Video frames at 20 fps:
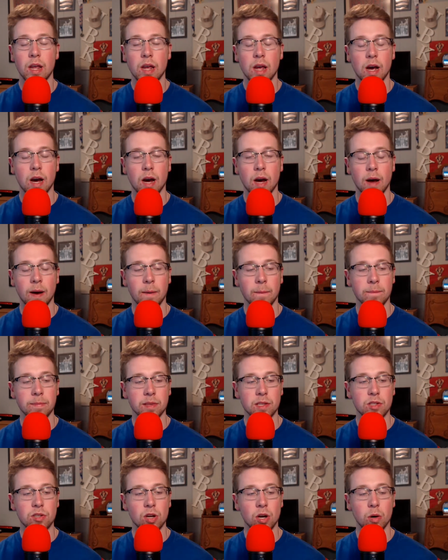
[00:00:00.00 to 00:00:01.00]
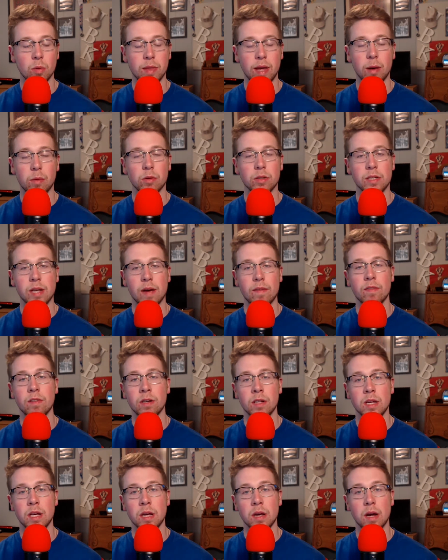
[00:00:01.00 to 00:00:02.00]
Um, so that will
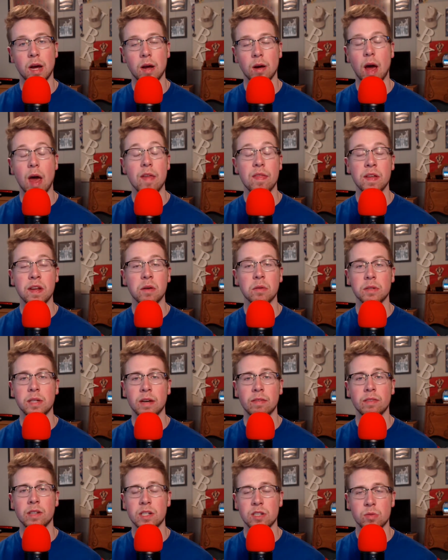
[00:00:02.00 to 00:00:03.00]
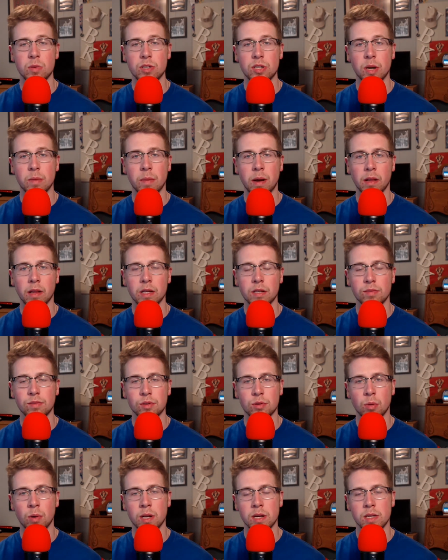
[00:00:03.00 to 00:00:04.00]
definitely, I, I think it will definitely switch up my list for
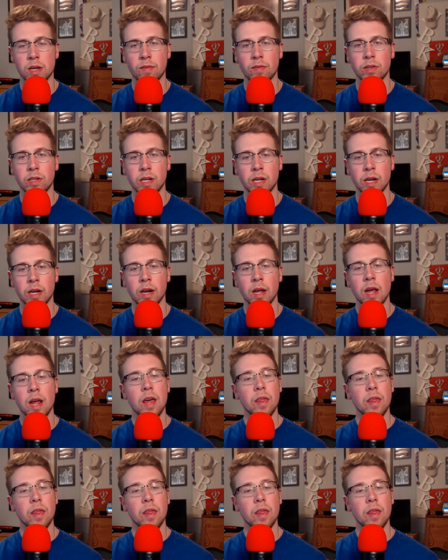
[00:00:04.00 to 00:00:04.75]
twenty seventeen.